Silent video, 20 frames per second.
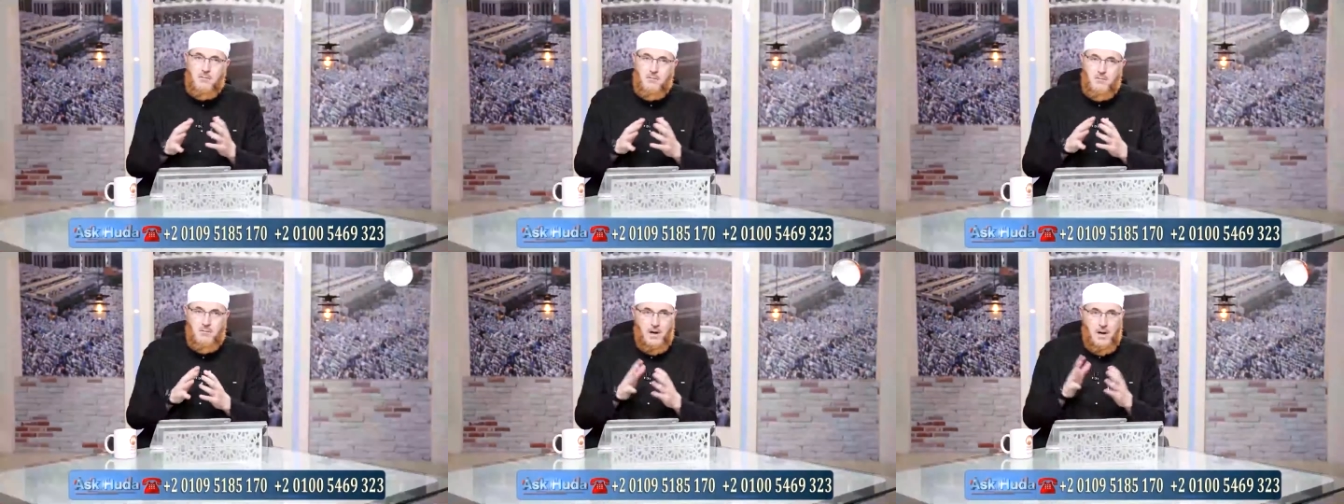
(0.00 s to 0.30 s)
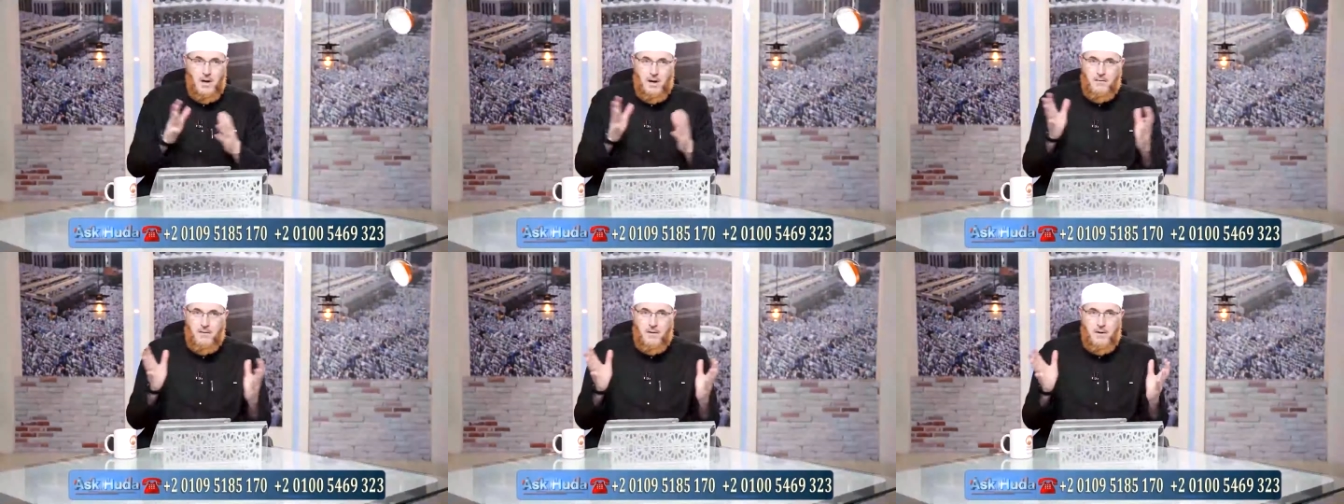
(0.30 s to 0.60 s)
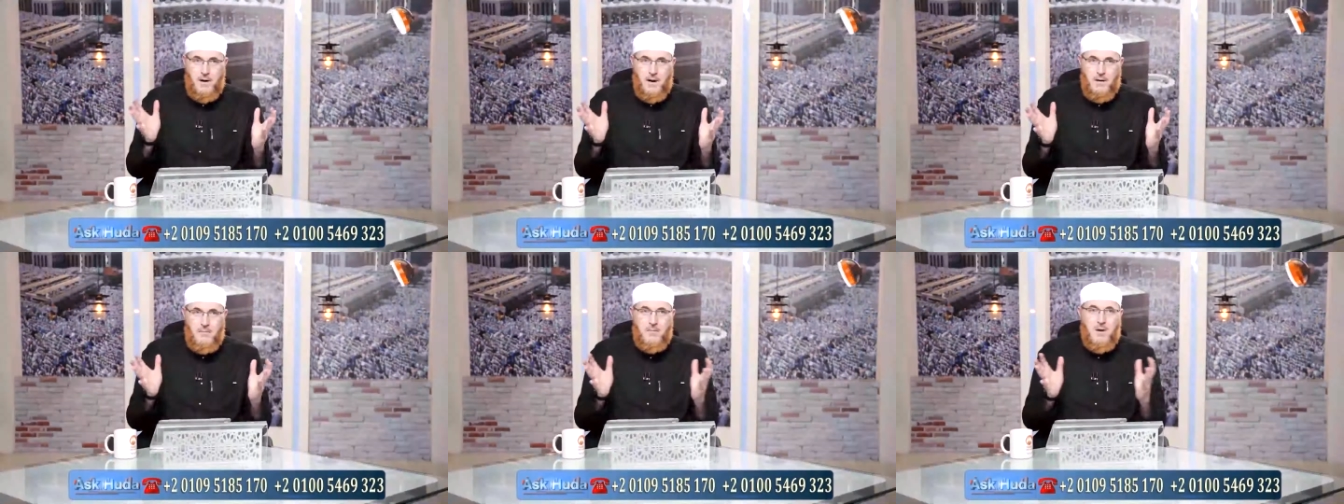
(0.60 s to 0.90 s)

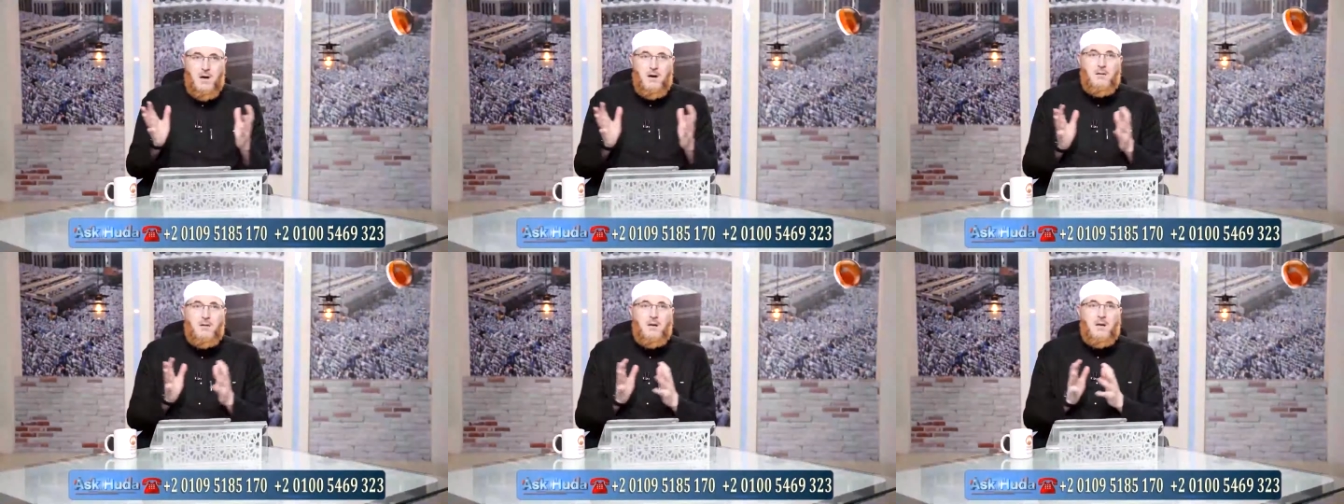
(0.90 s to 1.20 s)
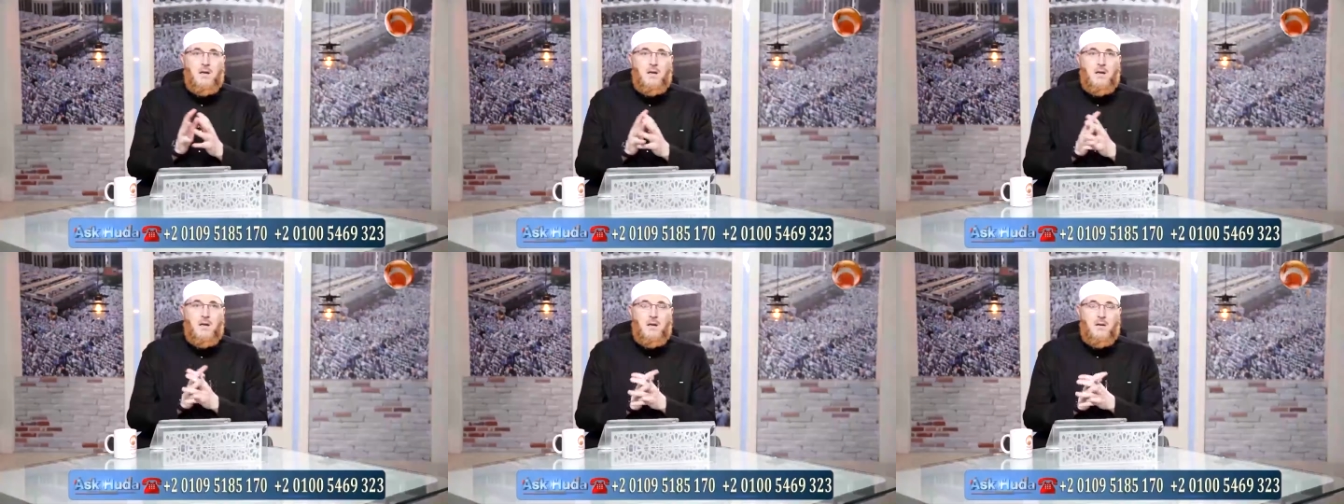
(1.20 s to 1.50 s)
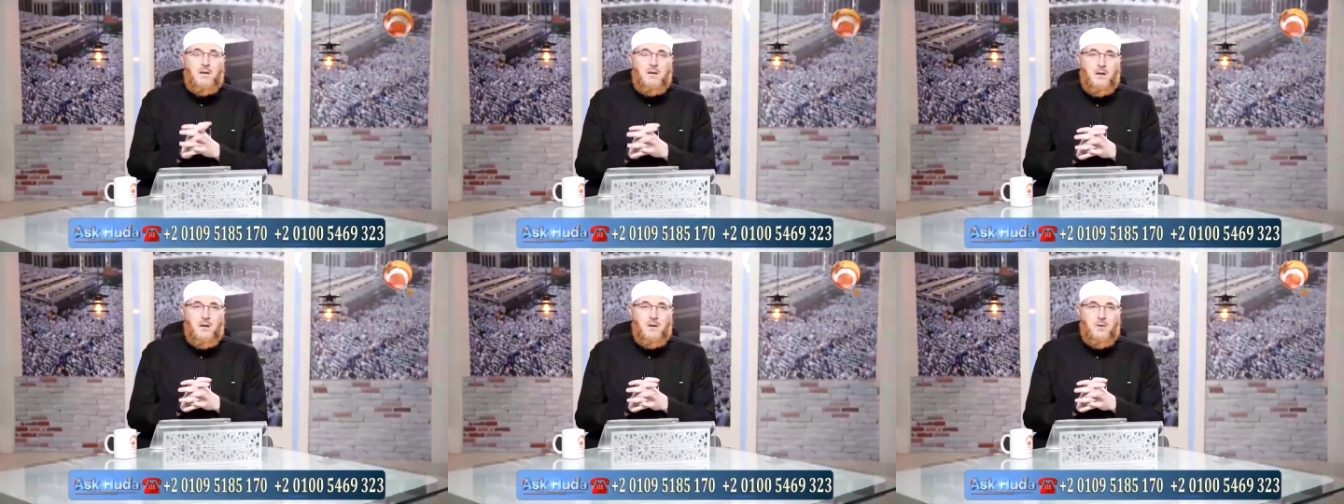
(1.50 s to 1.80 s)
whatever amount he
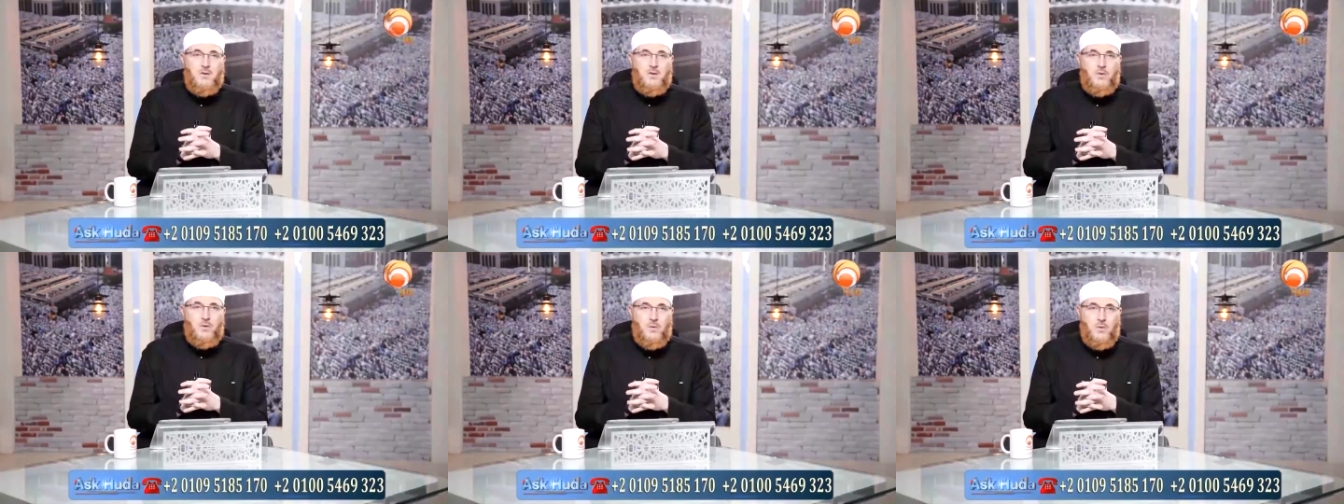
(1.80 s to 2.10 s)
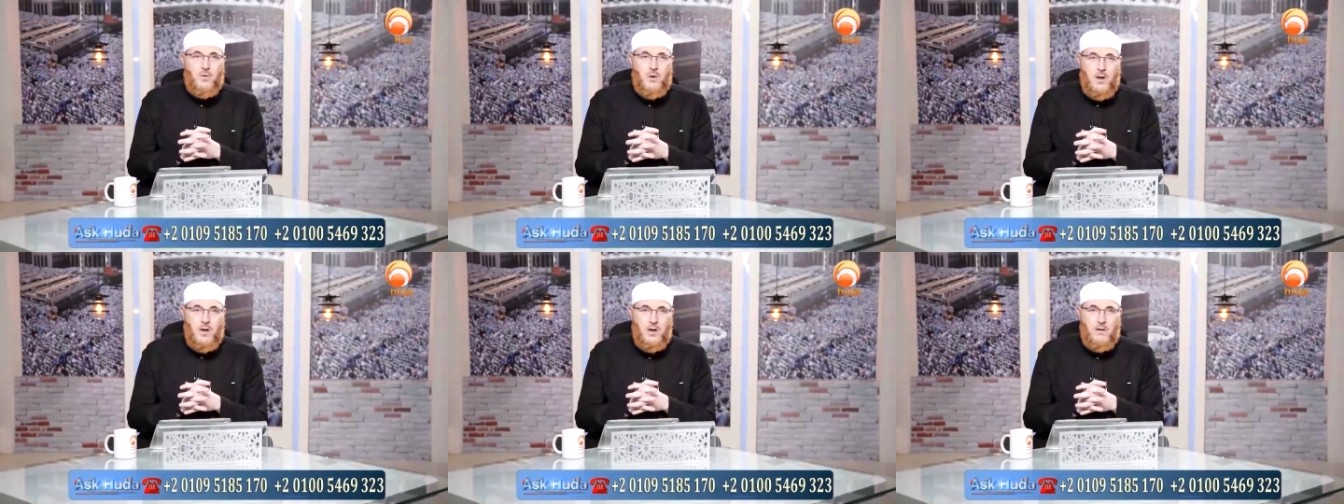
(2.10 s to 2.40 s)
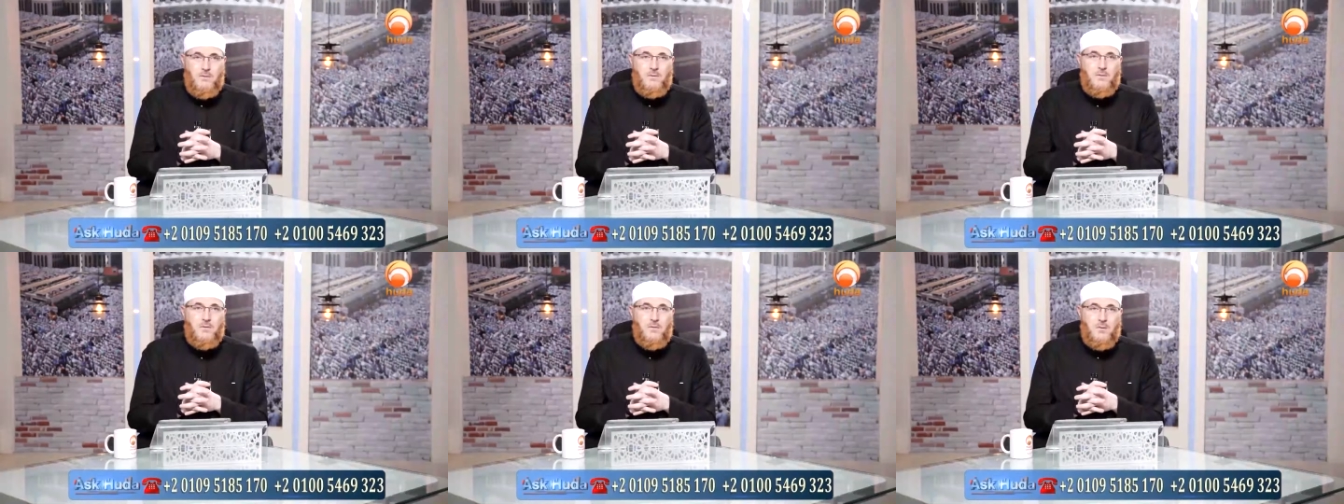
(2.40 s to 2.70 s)
intends to
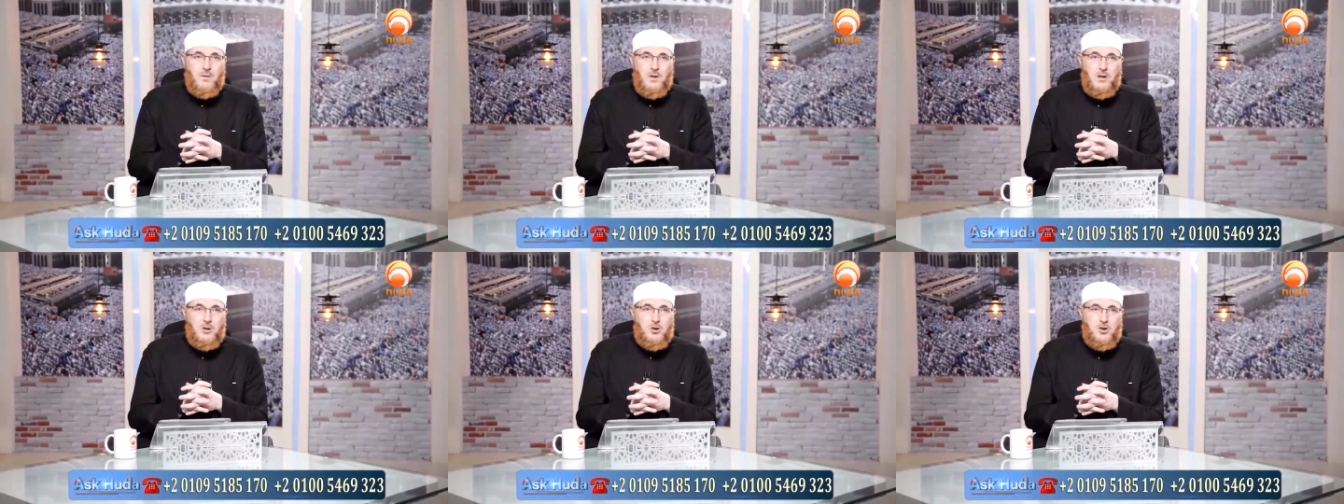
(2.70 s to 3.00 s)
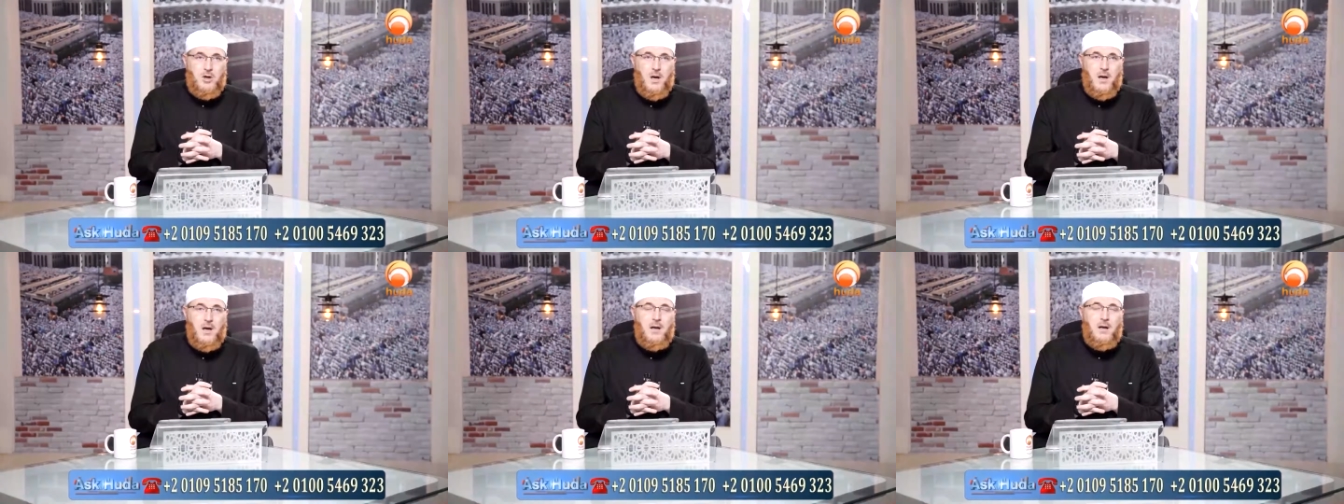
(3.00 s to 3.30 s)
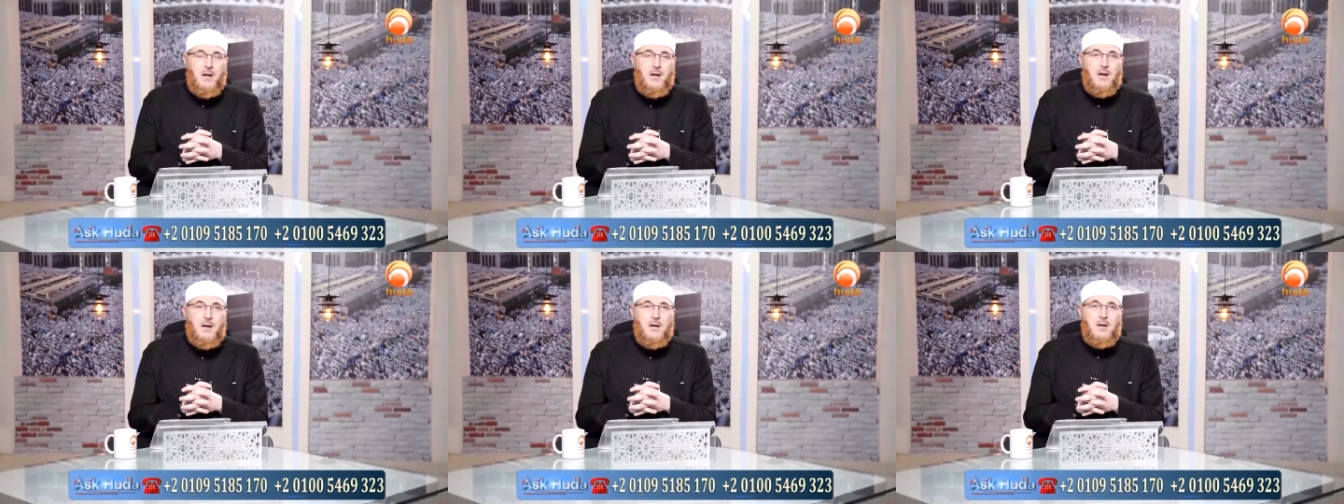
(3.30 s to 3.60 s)
give to the child,